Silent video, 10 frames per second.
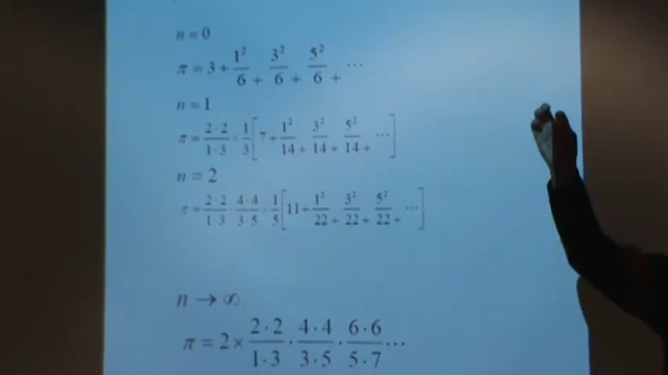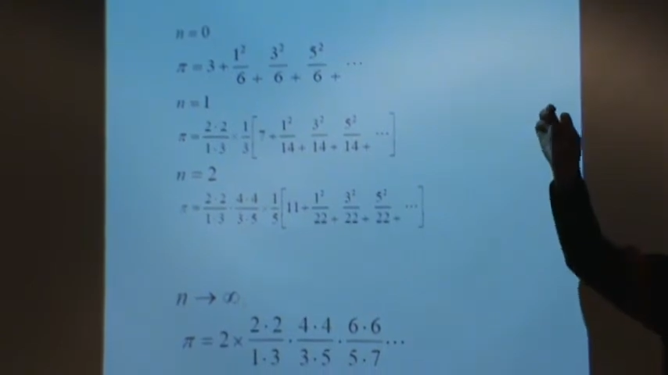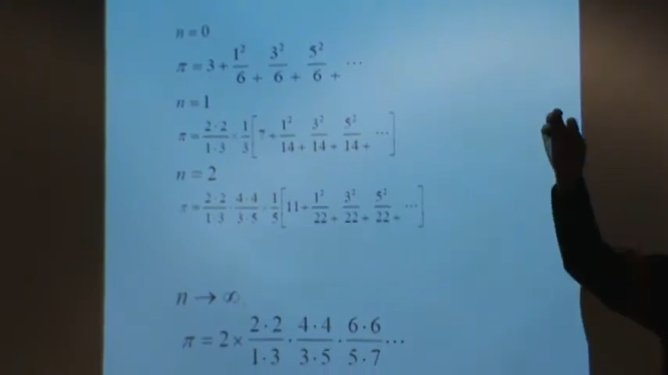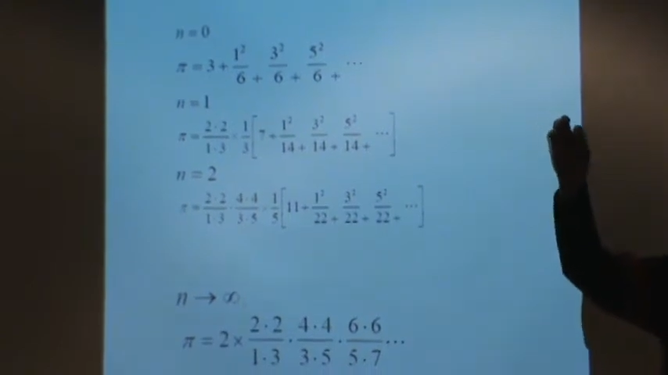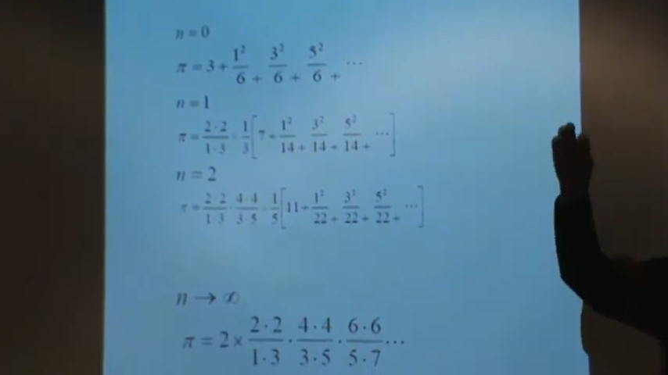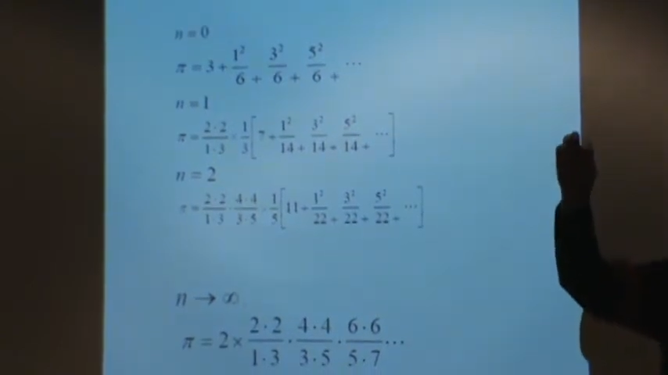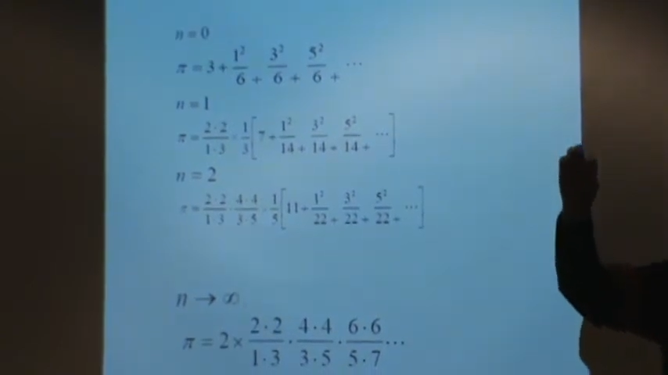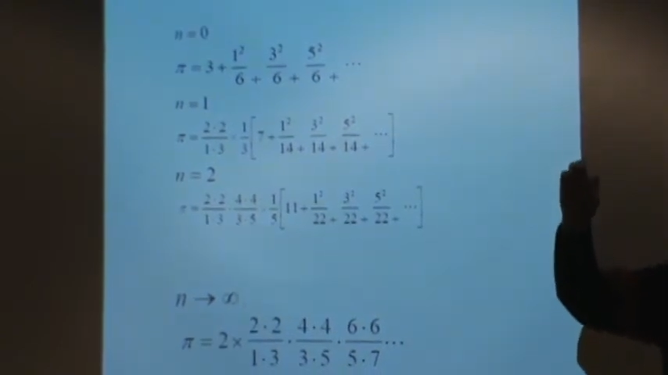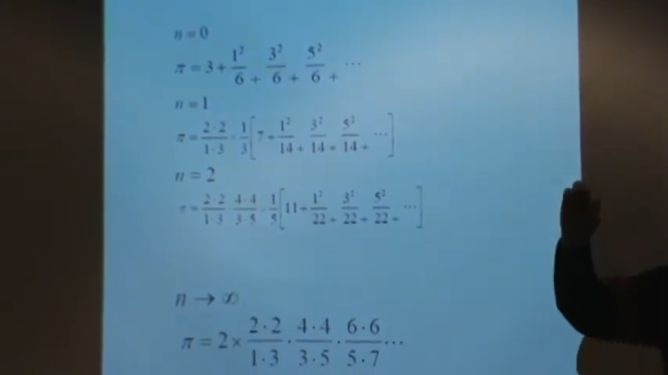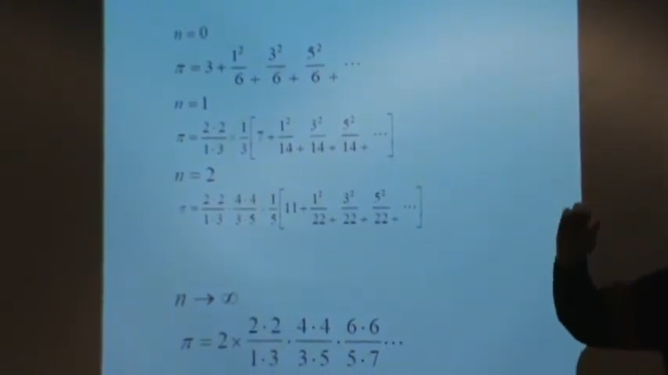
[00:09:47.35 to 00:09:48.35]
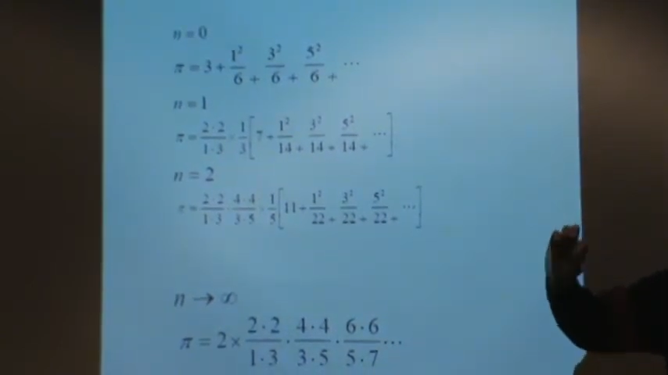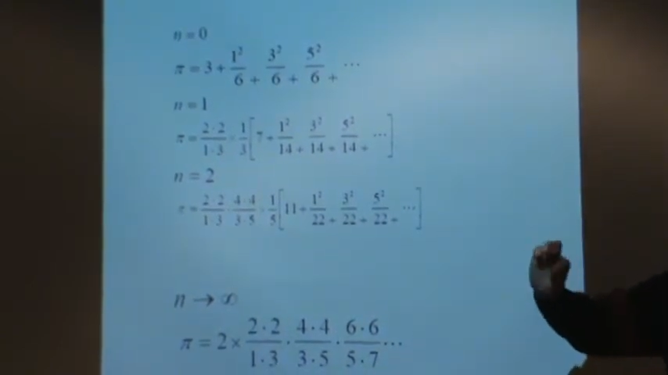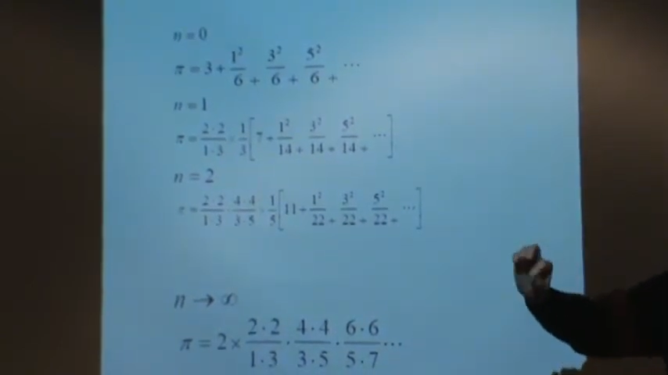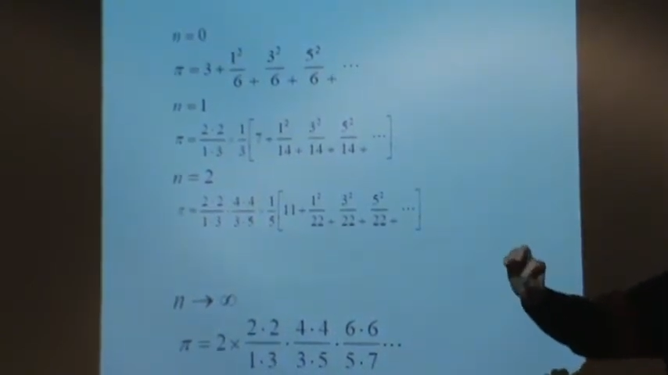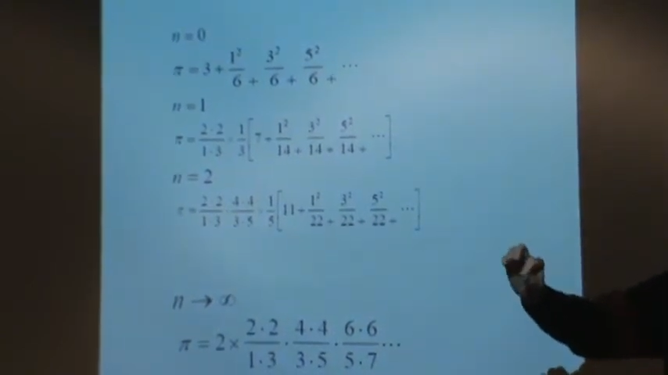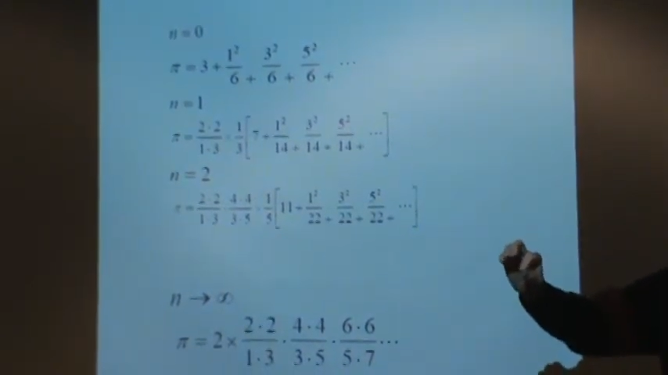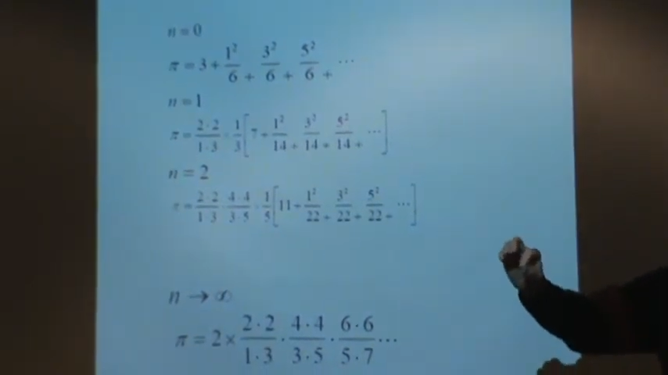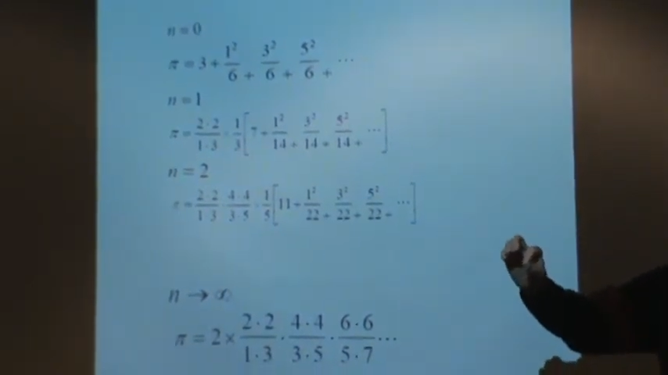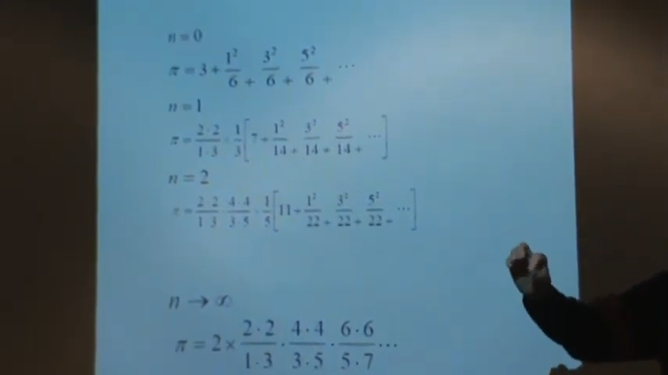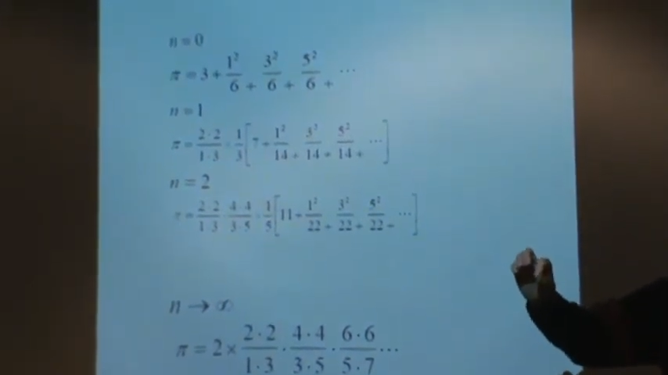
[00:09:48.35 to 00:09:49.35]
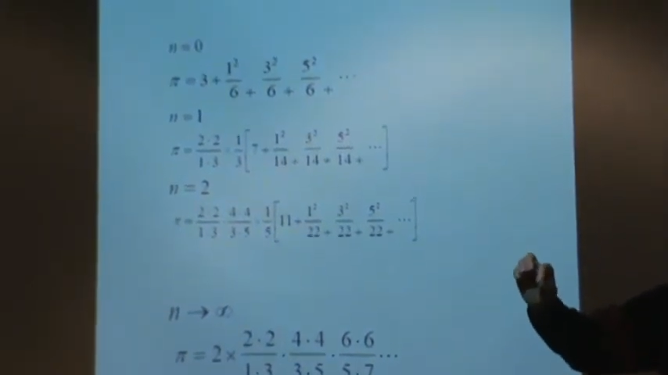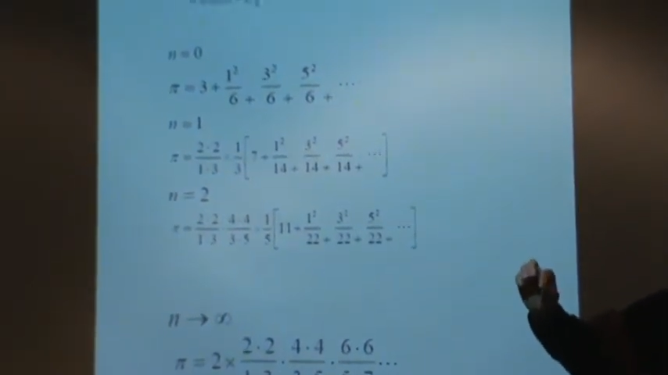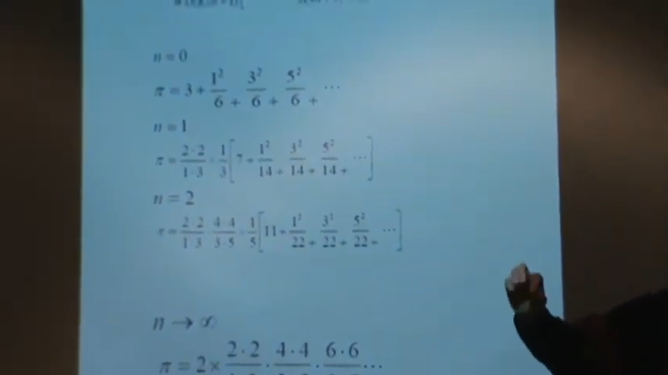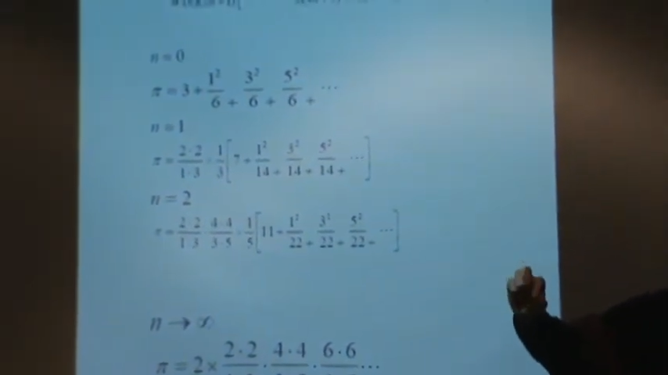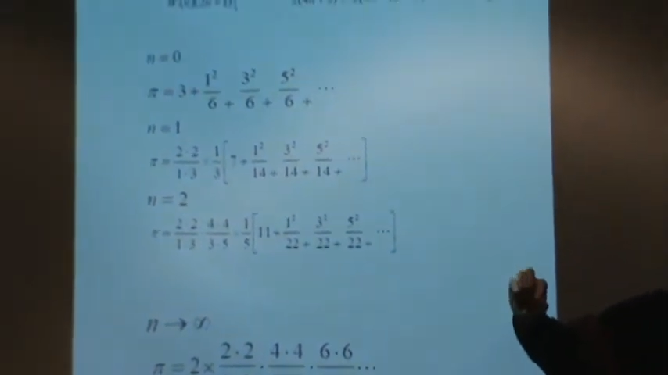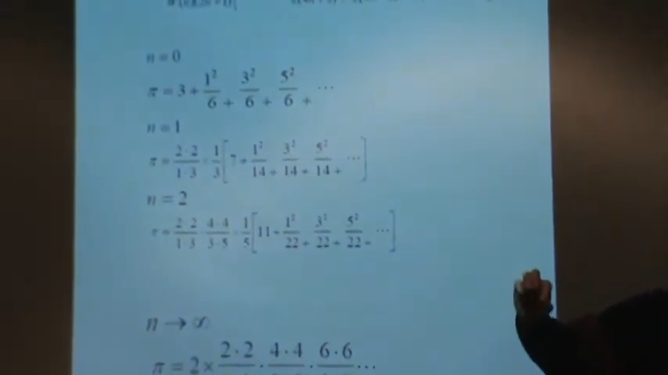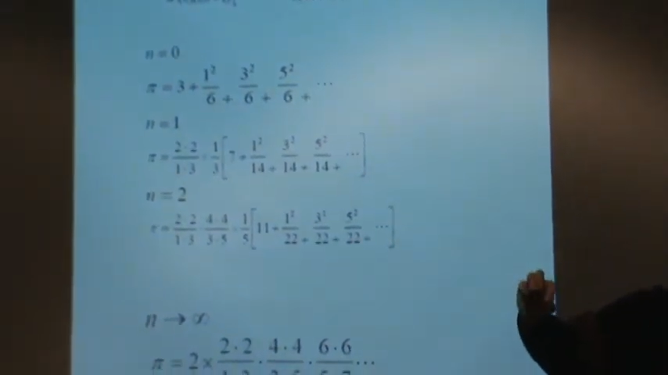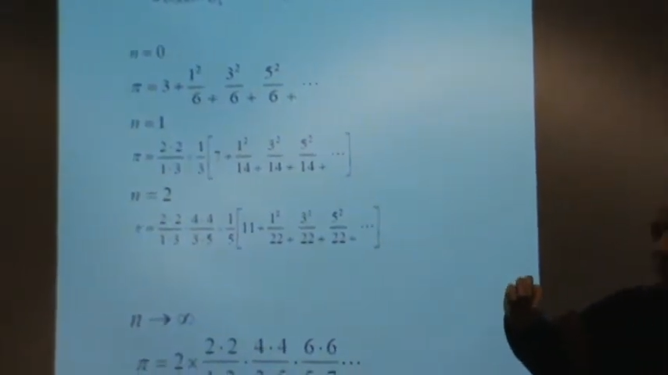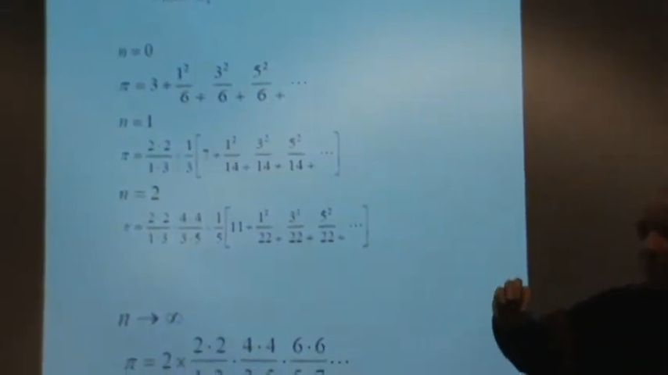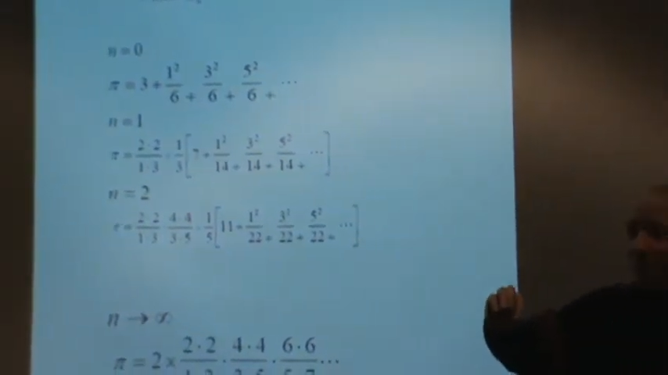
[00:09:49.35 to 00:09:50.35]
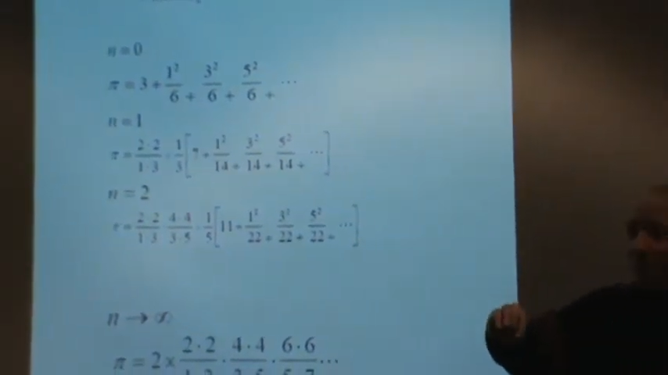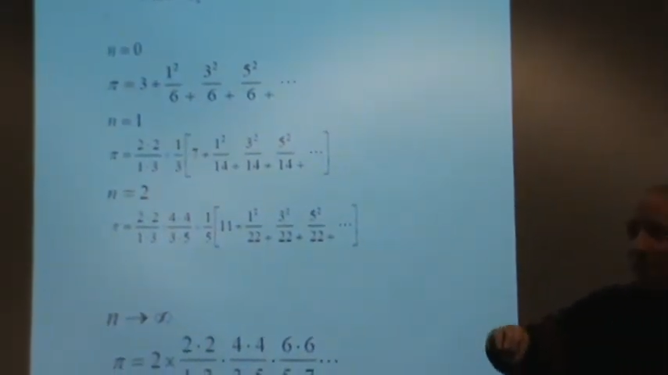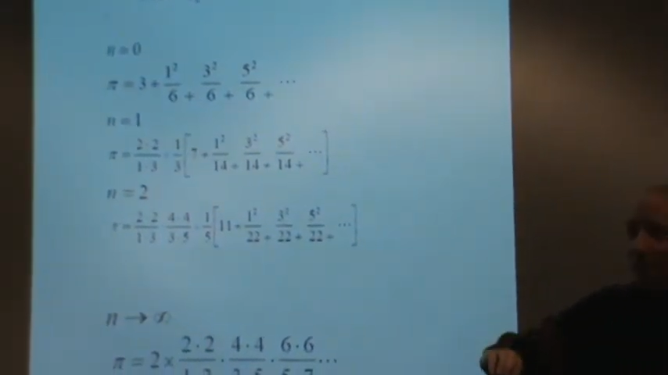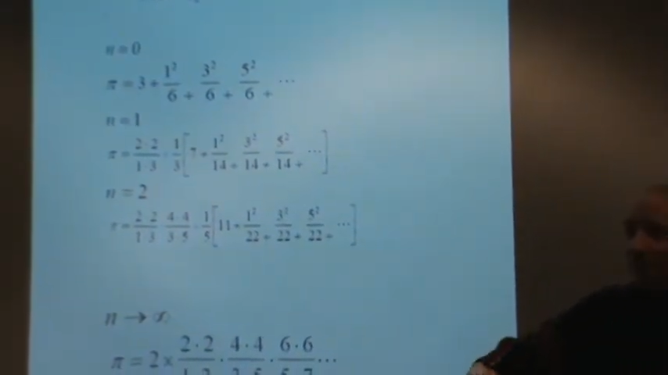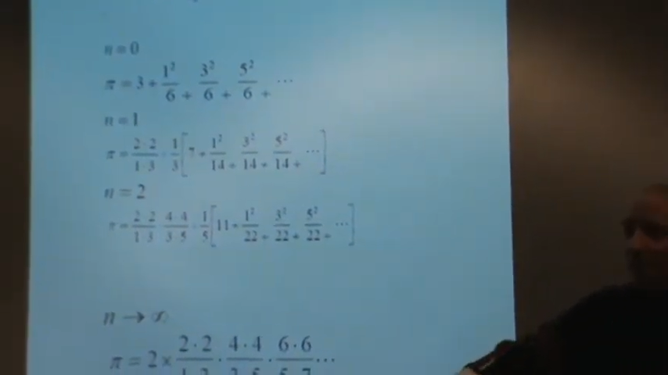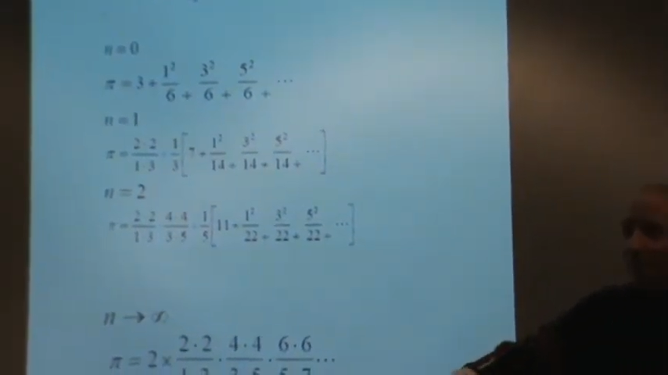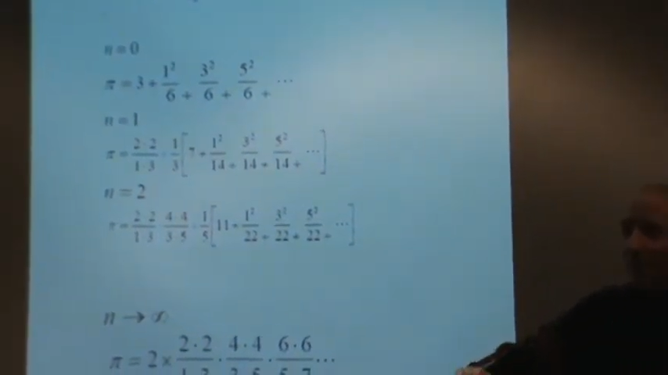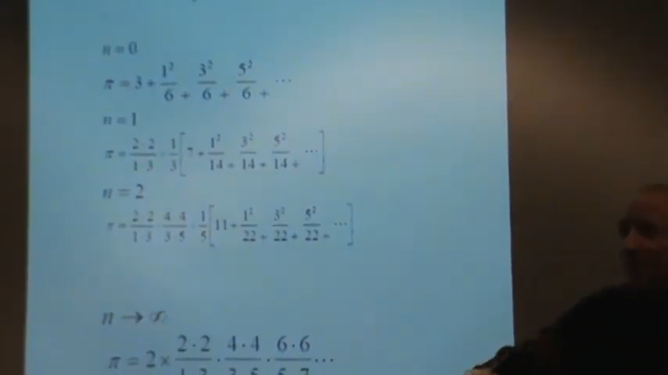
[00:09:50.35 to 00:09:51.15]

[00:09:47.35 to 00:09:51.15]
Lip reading: No face is visible, so there are no lips to read.